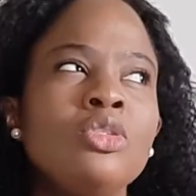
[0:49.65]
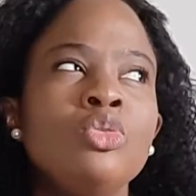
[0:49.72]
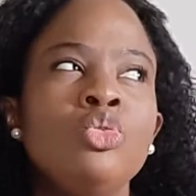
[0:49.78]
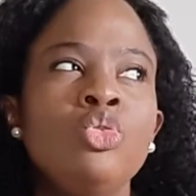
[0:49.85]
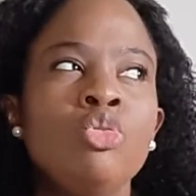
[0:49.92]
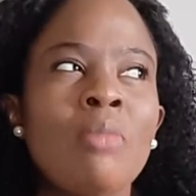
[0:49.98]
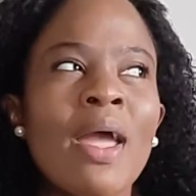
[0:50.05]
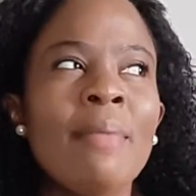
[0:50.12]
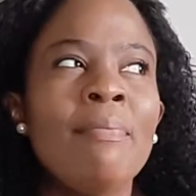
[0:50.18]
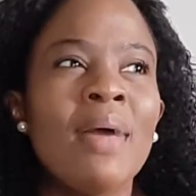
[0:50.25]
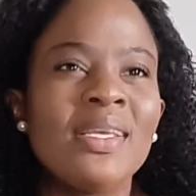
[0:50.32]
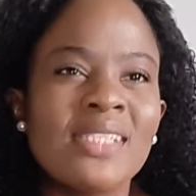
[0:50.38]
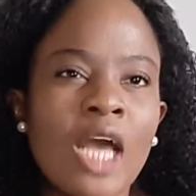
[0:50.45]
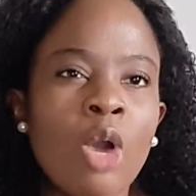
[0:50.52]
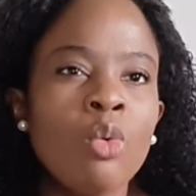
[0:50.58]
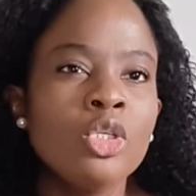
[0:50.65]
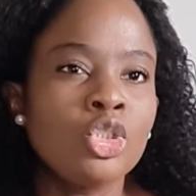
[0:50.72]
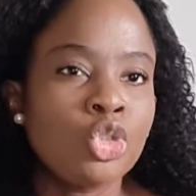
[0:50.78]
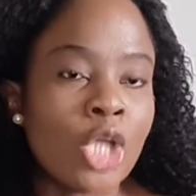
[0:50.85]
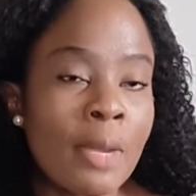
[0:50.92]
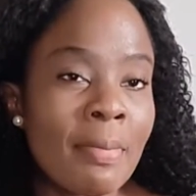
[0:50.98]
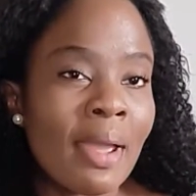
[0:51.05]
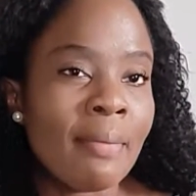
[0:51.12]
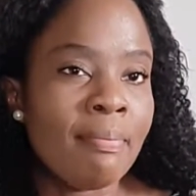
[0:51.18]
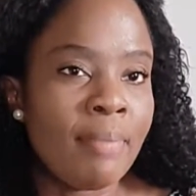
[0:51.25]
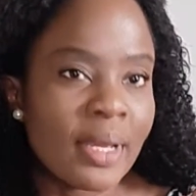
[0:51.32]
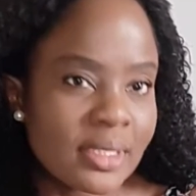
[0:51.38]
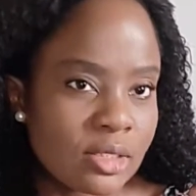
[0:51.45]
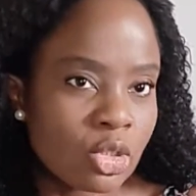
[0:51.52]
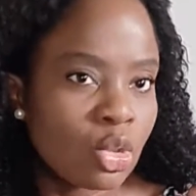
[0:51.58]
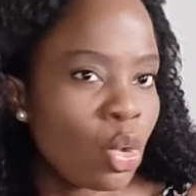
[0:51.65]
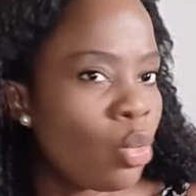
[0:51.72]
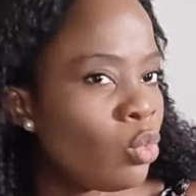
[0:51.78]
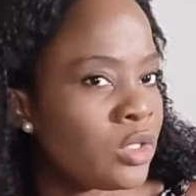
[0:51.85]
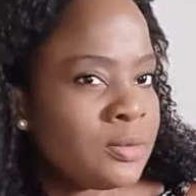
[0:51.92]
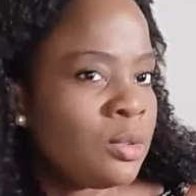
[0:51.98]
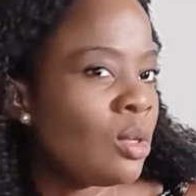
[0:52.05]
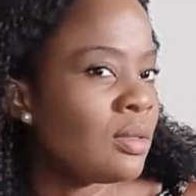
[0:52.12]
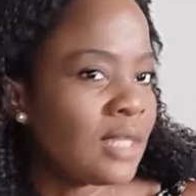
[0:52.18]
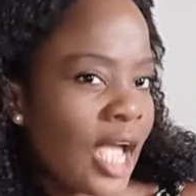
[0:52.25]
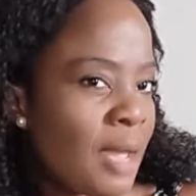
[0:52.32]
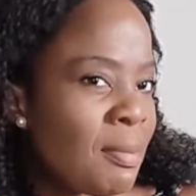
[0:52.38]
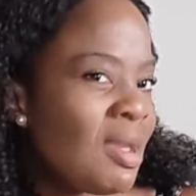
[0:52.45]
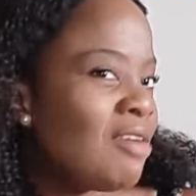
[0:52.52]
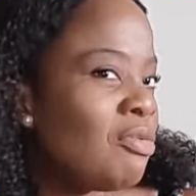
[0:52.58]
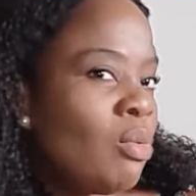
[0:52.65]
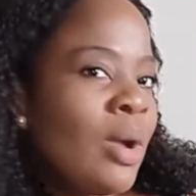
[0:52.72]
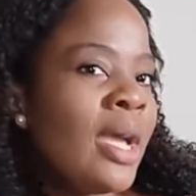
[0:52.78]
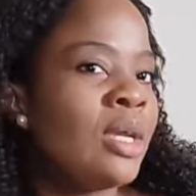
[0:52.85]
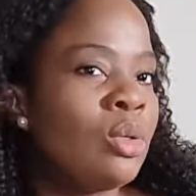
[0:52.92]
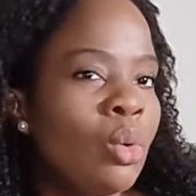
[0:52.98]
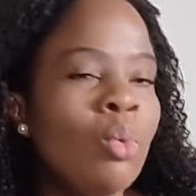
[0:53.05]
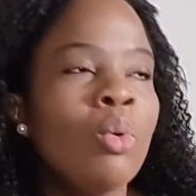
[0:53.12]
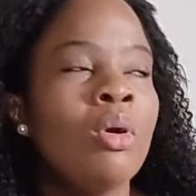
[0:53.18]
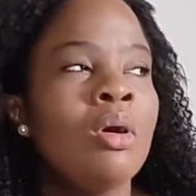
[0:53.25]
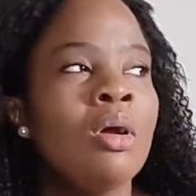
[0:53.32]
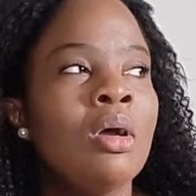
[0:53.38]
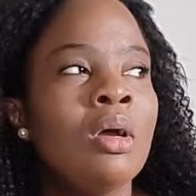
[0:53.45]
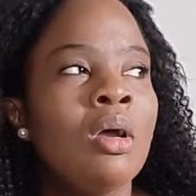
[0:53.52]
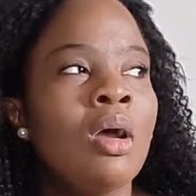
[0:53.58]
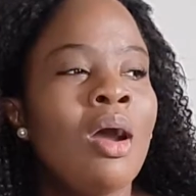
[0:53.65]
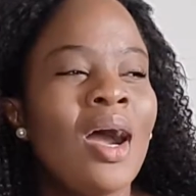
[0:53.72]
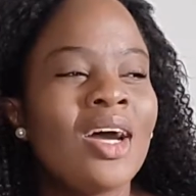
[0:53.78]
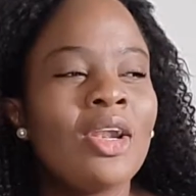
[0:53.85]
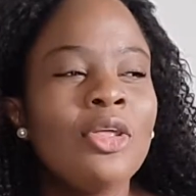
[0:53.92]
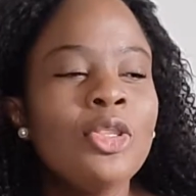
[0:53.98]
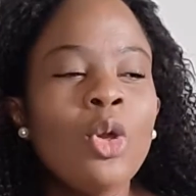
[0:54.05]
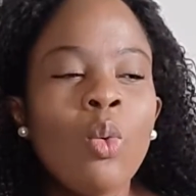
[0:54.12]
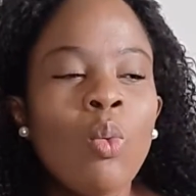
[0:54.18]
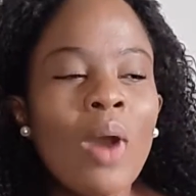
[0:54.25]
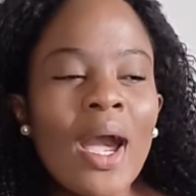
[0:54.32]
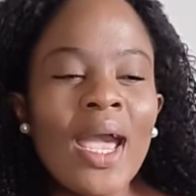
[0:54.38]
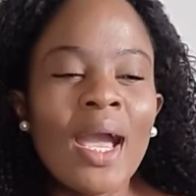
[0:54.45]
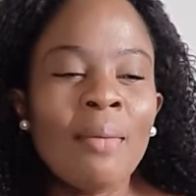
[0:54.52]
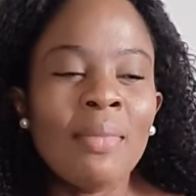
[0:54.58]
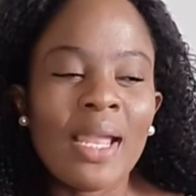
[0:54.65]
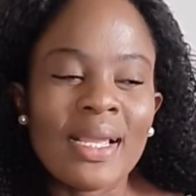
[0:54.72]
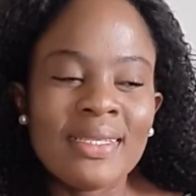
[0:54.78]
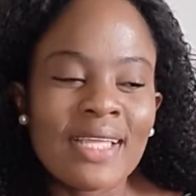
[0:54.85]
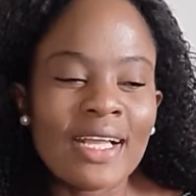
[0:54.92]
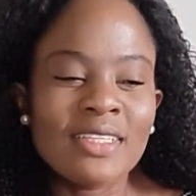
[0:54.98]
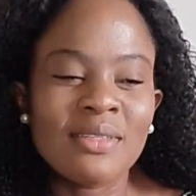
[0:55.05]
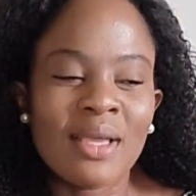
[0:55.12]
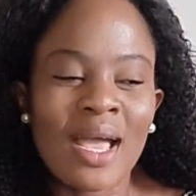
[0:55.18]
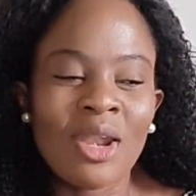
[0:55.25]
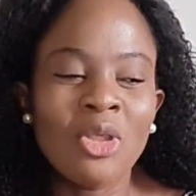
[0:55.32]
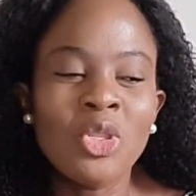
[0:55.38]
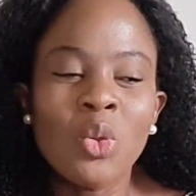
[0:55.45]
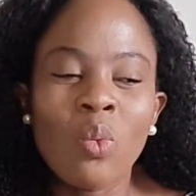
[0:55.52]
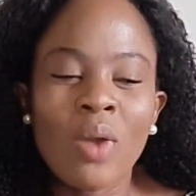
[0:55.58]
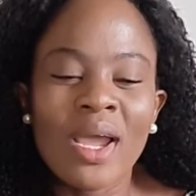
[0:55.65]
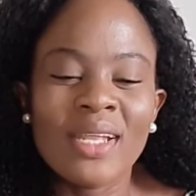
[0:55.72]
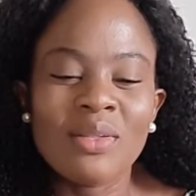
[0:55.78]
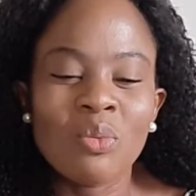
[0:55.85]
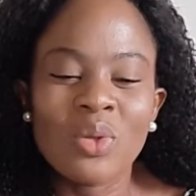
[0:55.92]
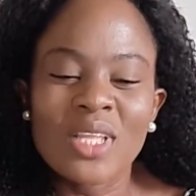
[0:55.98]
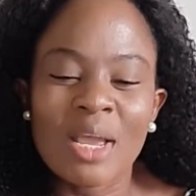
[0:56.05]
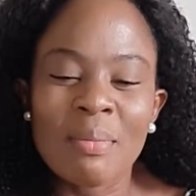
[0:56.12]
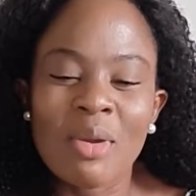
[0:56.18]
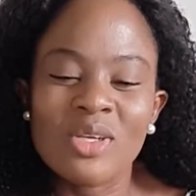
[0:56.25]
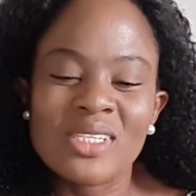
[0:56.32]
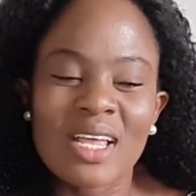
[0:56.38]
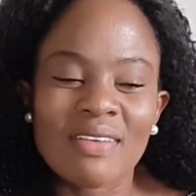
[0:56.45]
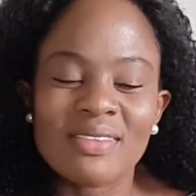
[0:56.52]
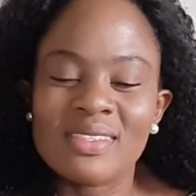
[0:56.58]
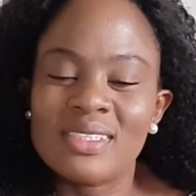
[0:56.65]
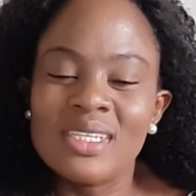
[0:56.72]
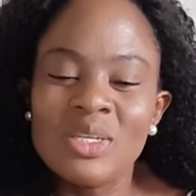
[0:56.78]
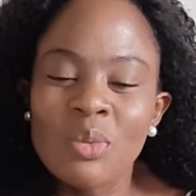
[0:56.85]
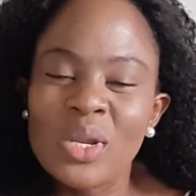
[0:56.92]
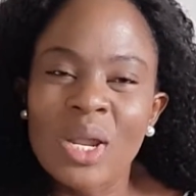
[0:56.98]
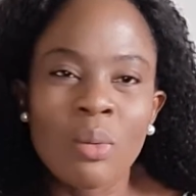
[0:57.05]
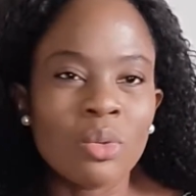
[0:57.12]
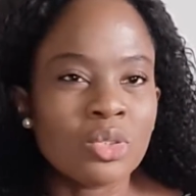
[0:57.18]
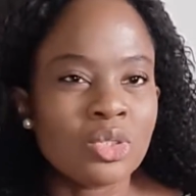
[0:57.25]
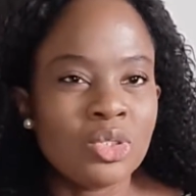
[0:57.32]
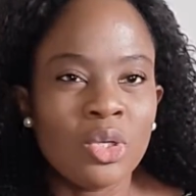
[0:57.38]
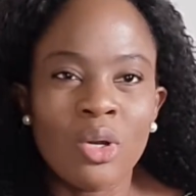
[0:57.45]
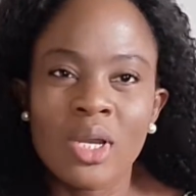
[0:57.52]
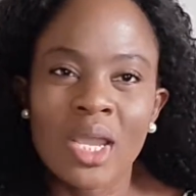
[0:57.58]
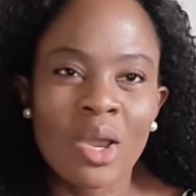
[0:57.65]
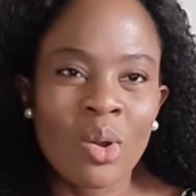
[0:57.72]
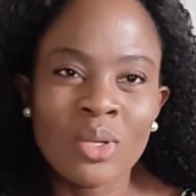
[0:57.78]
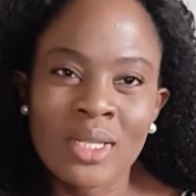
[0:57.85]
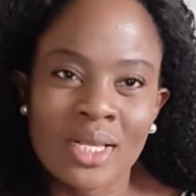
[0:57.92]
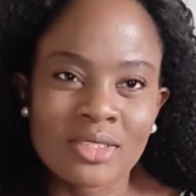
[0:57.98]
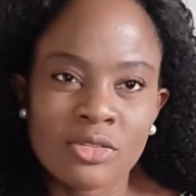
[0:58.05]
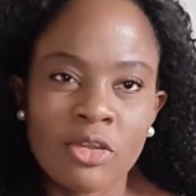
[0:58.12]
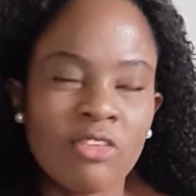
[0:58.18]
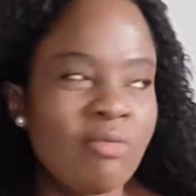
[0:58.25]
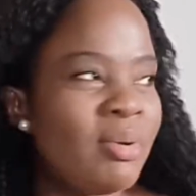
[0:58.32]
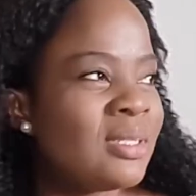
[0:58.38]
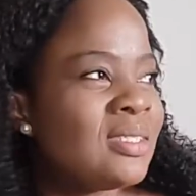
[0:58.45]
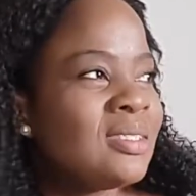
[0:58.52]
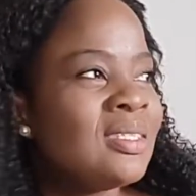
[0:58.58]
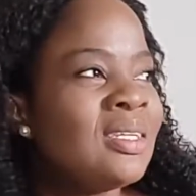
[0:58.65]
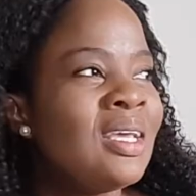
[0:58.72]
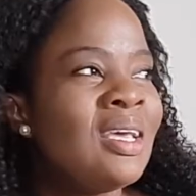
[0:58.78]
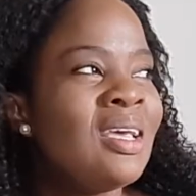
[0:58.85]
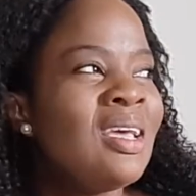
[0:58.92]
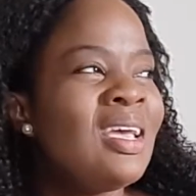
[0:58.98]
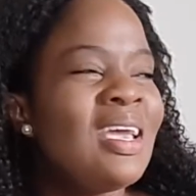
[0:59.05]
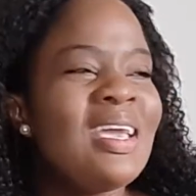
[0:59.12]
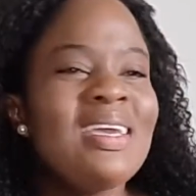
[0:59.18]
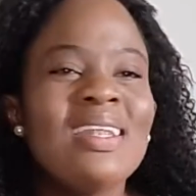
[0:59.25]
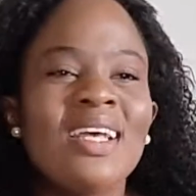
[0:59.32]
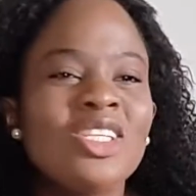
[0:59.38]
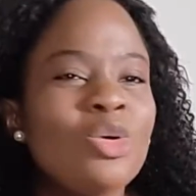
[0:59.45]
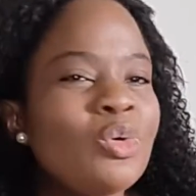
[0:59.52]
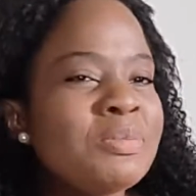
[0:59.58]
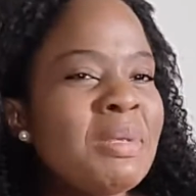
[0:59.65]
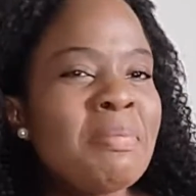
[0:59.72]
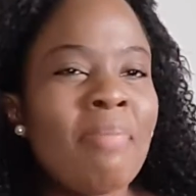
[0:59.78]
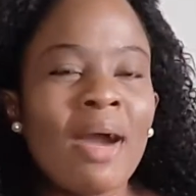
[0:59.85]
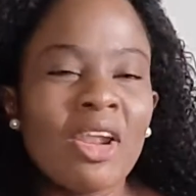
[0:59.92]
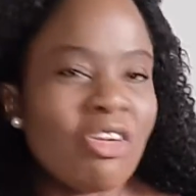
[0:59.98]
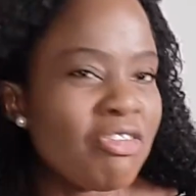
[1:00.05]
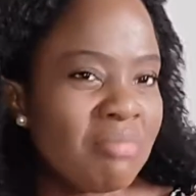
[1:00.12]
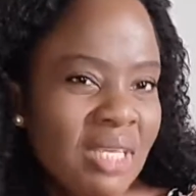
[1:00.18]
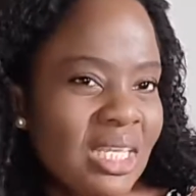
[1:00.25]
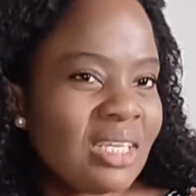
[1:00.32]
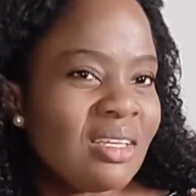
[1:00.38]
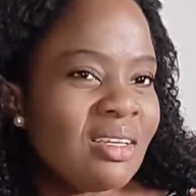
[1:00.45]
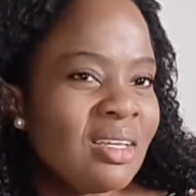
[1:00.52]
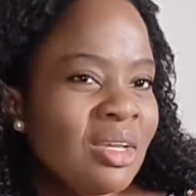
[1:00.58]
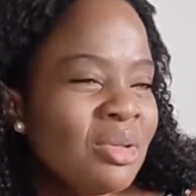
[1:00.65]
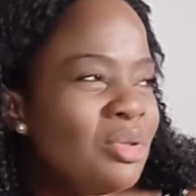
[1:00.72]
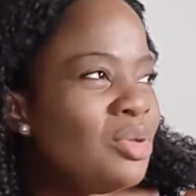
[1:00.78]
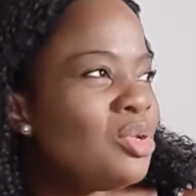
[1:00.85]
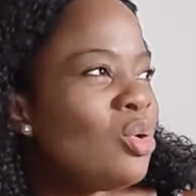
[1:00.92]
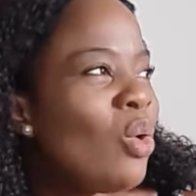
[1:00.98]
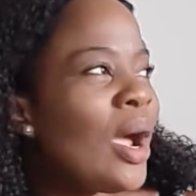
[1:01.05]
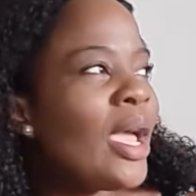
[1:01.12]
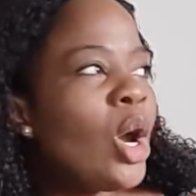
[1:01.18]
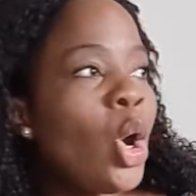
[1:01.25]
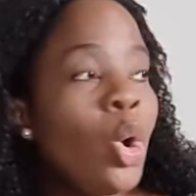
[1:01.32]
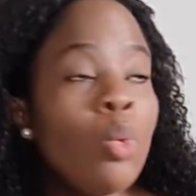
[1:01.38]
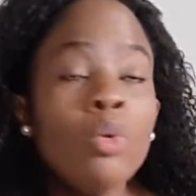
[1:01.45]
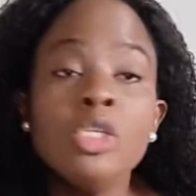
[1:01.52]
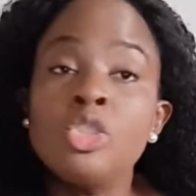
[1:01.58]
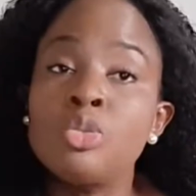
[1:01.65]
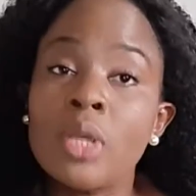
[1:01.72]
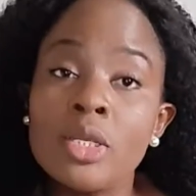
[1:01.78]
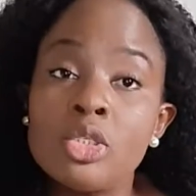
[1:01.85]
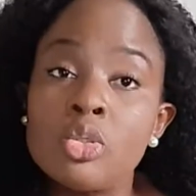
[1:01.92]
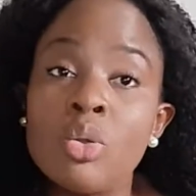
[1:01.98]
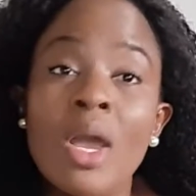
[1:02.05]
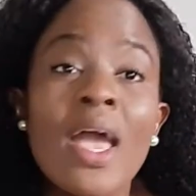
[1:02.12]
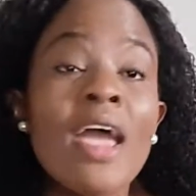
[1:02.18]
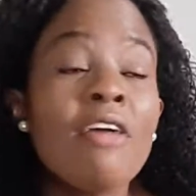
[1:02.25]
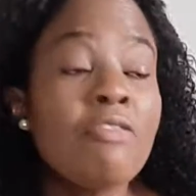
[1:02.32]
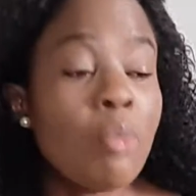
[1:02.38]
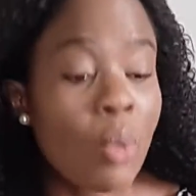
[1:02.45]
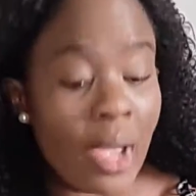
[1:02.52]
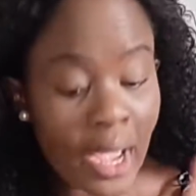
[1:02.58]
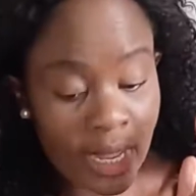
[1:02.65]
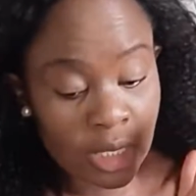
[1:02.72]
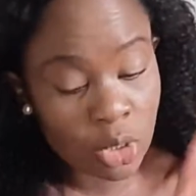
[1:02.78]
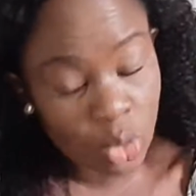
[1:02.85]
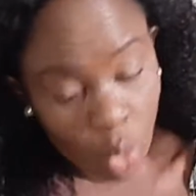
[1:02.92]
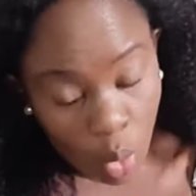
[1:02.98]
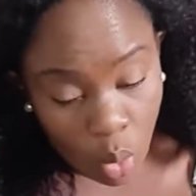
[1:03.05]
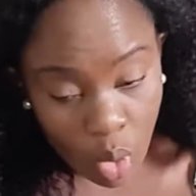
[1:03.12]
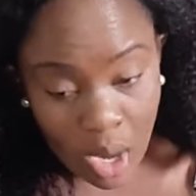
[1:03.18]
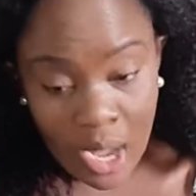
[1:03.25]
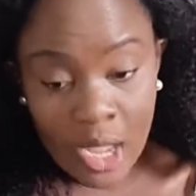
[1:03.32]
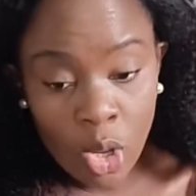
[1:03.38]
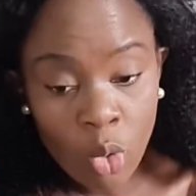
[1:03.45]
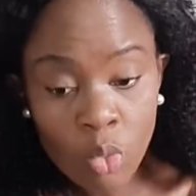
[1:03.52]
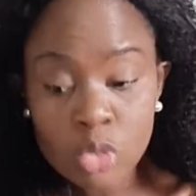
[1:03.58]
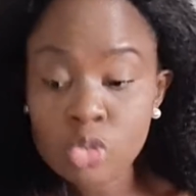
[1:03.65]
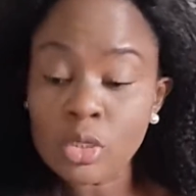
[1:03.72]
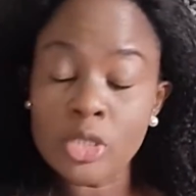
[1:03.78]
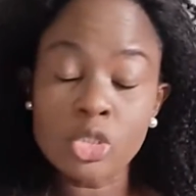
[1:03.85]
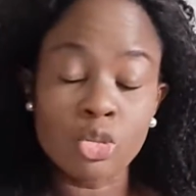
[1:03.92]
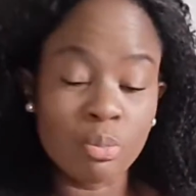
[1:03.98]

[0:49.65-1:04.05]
do my best. I always try my best to always be on time everywhere I go. I don't know why I'm like that. I don't know why, what I must have seen when I was younger, all that stuff, but it has always been part of me. You know, I always try to, everywhere I go, I always try to